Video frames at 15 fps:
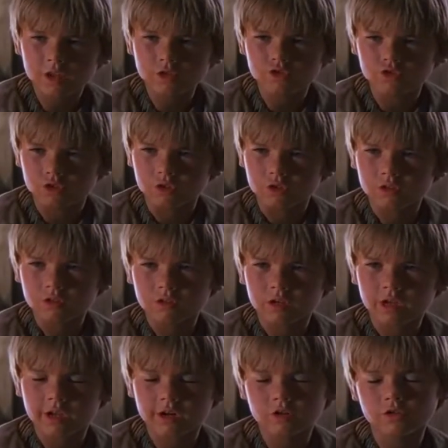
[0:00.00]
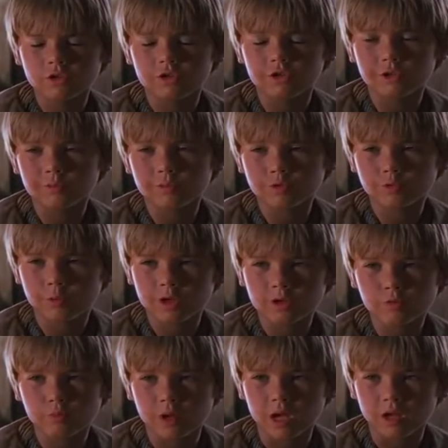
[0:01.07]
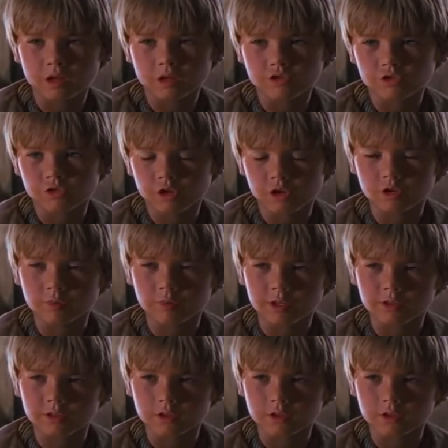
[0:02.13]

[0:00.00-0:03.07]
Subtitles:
the prequel trilogy gives a deeper